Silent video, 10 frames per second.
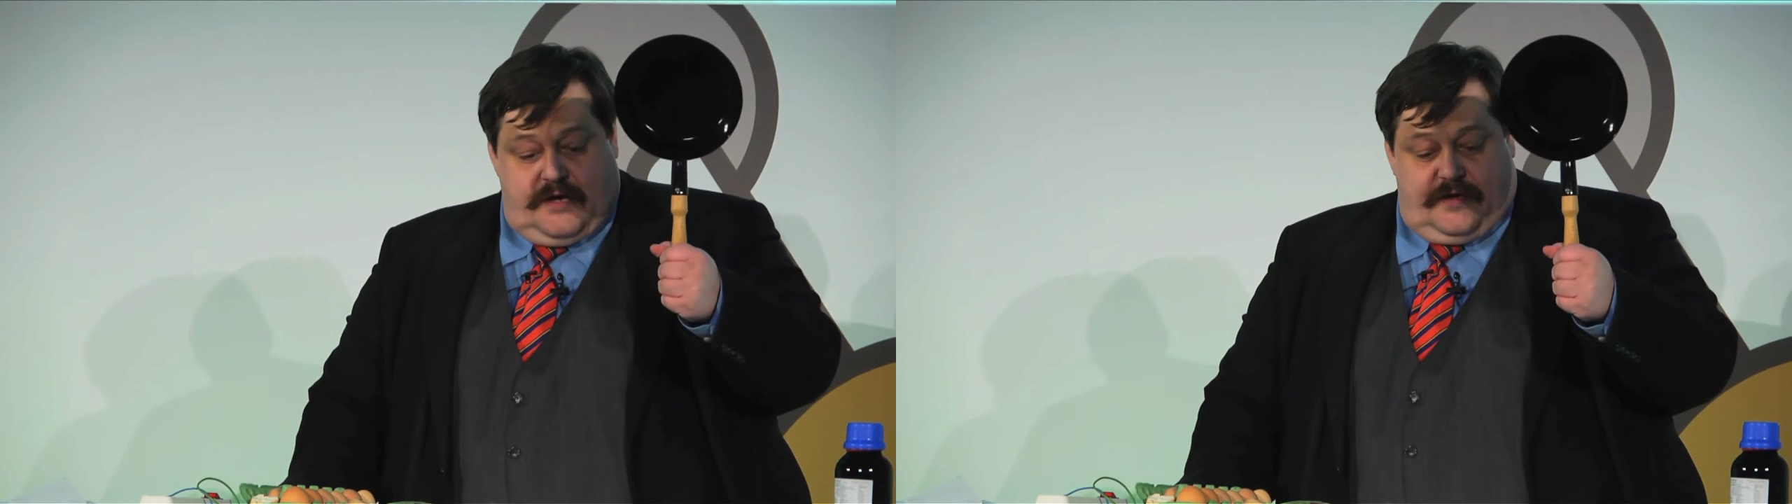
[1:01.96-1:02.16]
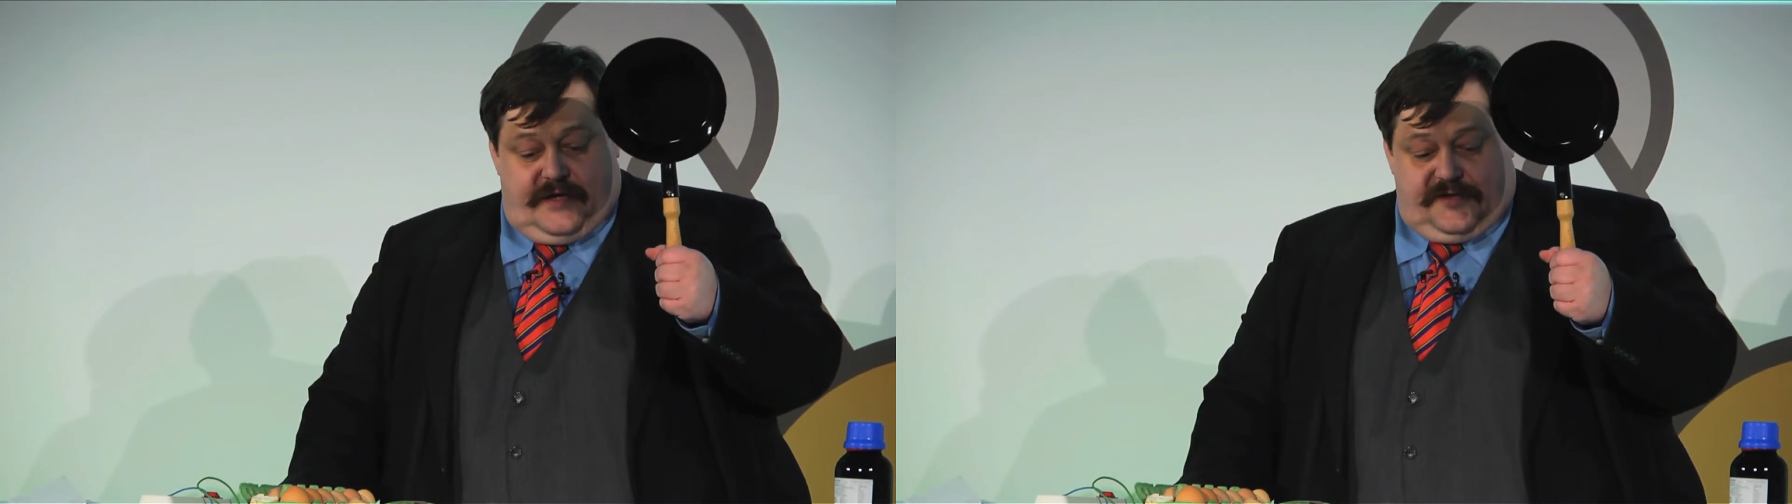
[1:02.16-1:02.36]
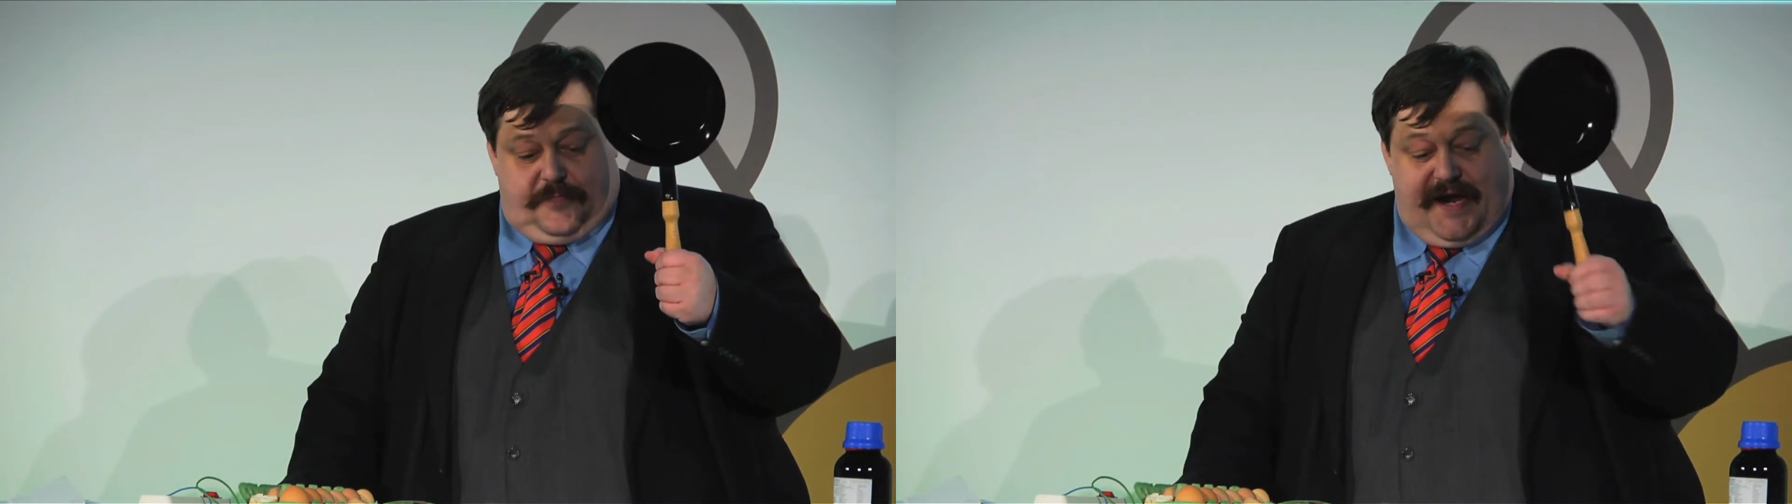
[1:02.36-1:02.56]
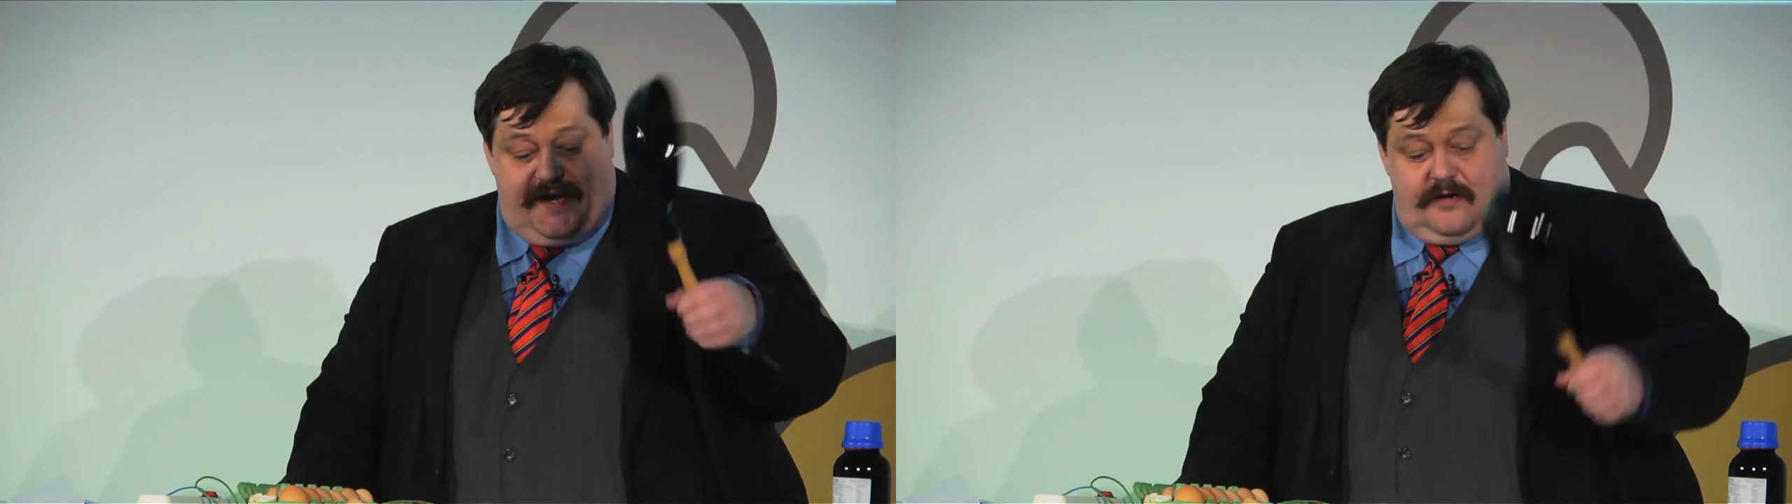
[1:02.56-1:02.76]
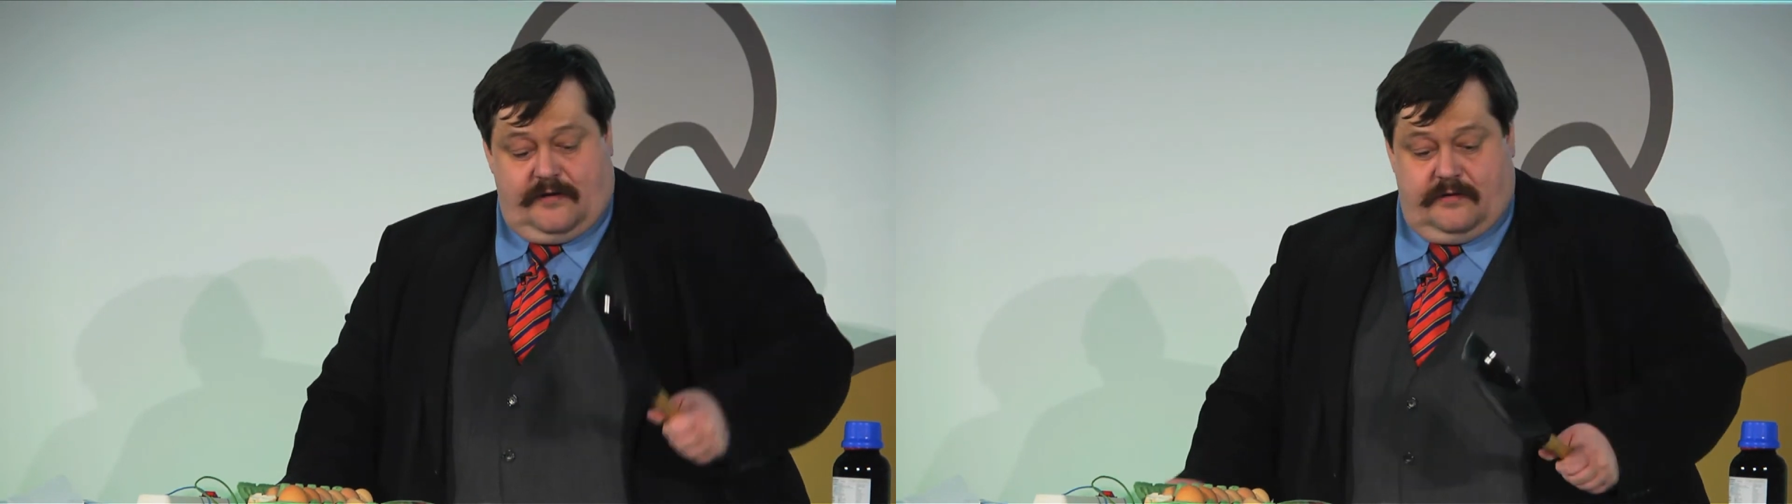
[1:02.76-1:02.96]
this
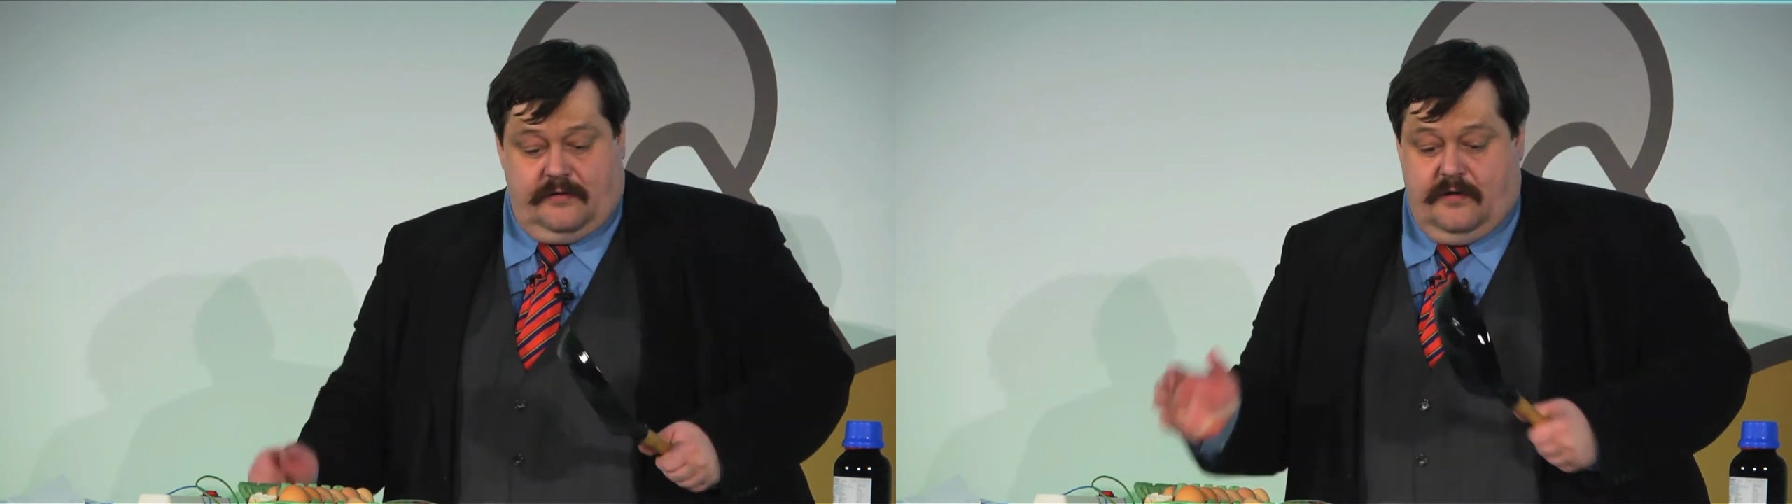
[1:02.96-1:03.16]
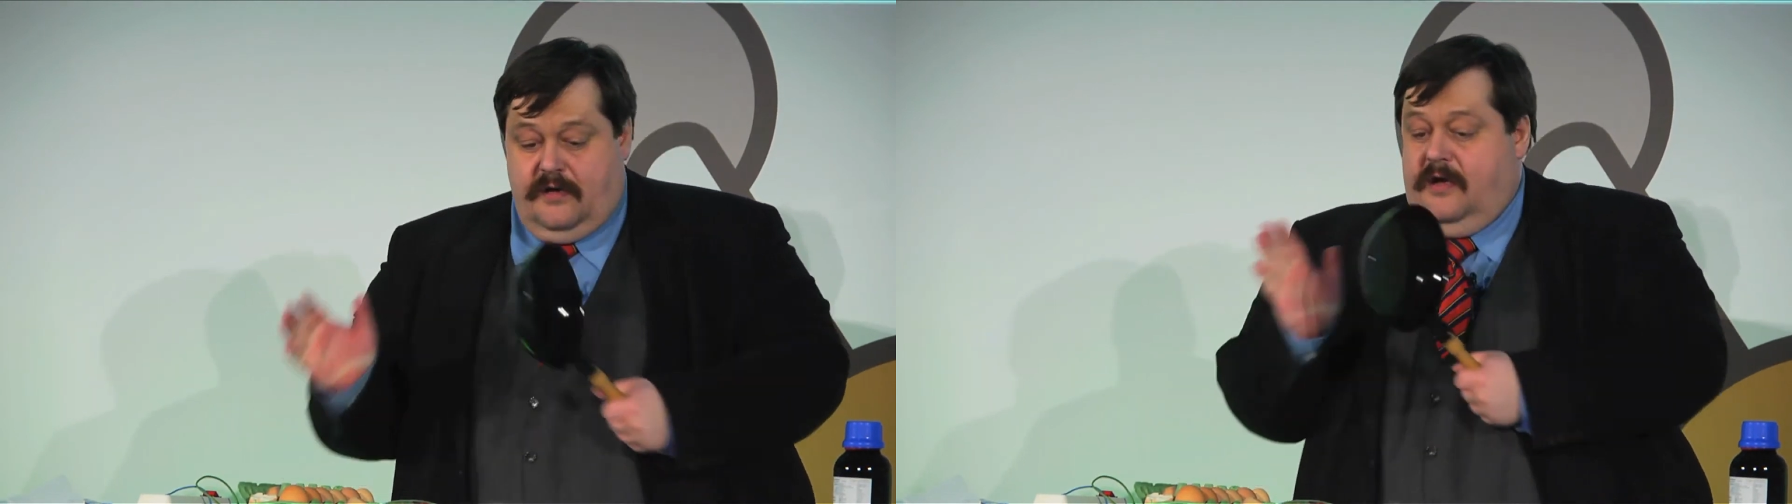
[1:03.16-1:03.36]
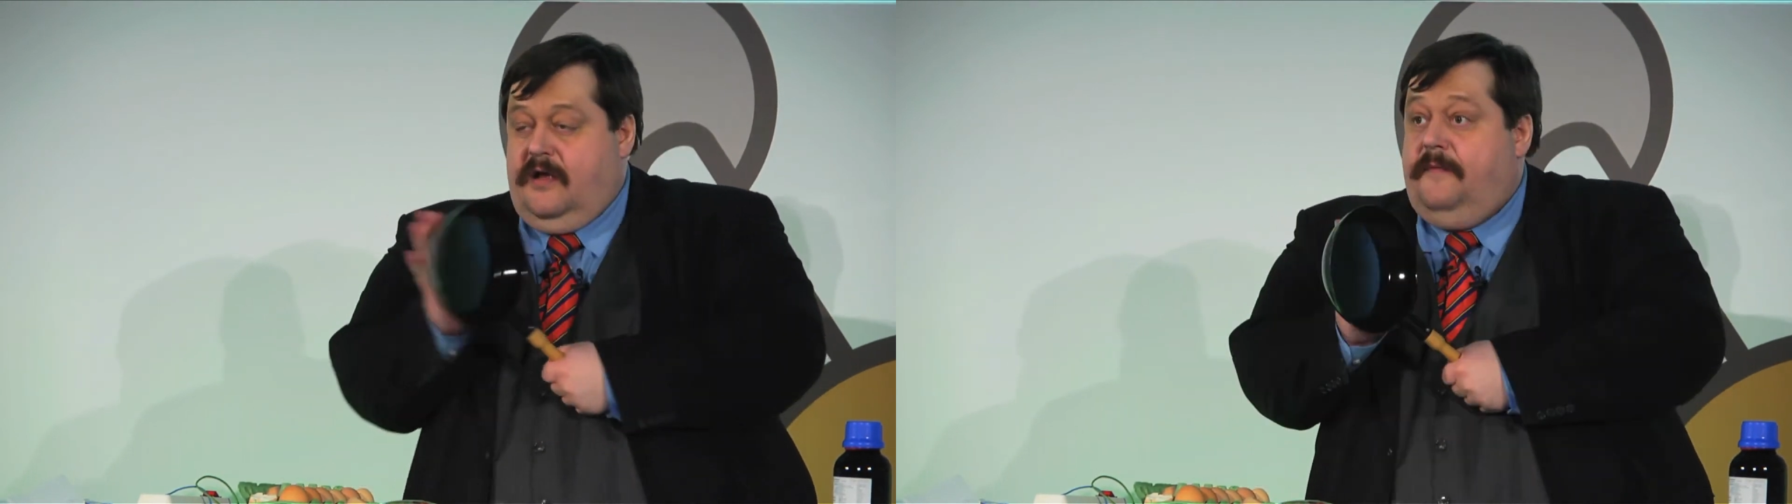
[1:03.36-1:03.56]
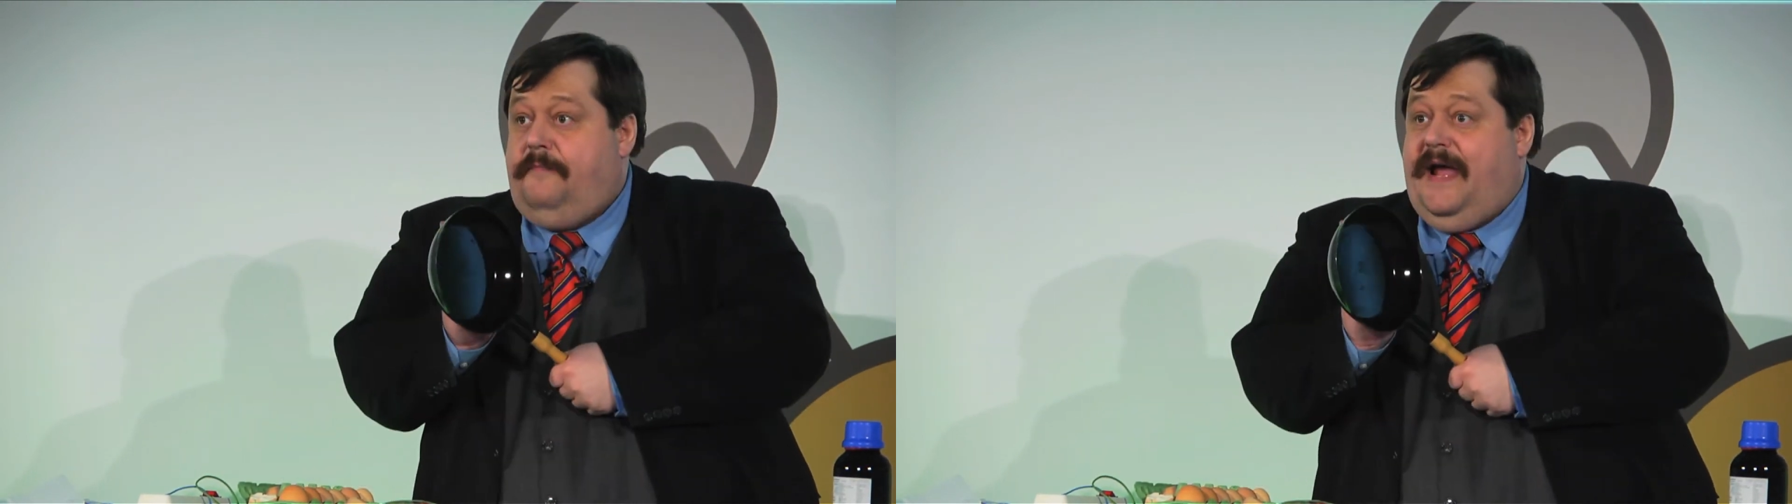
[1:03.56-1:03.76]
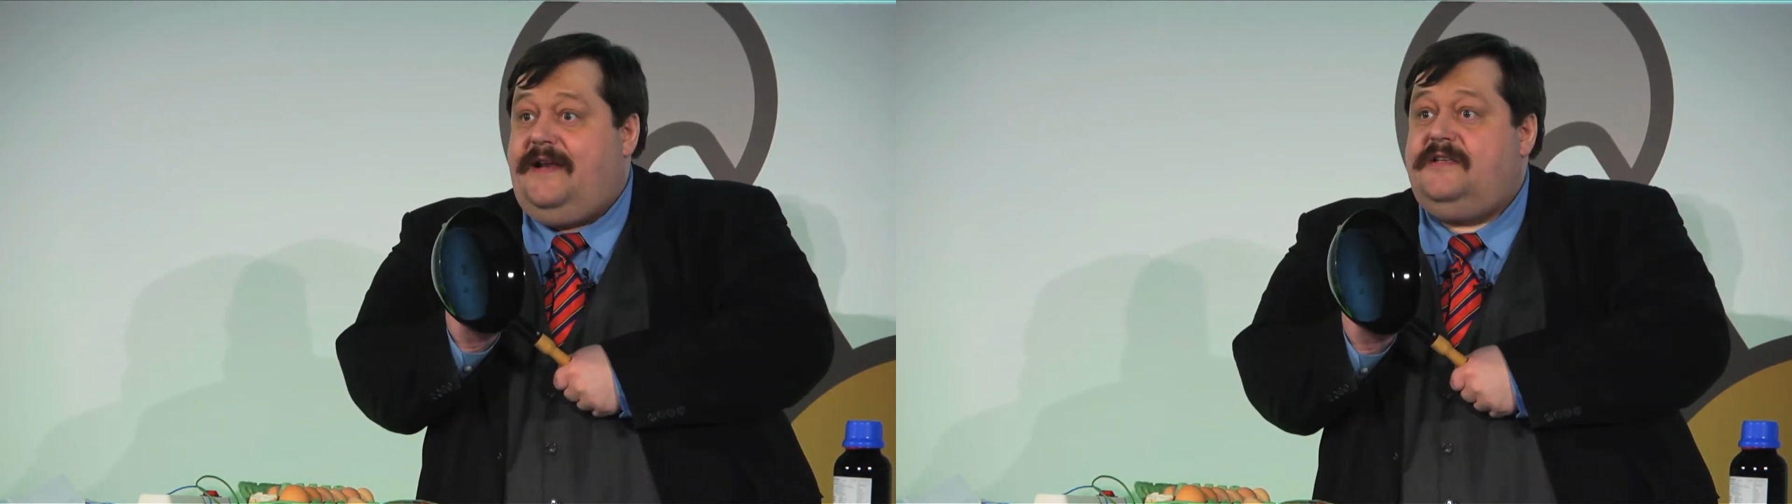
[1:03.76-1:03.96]
pan. Pan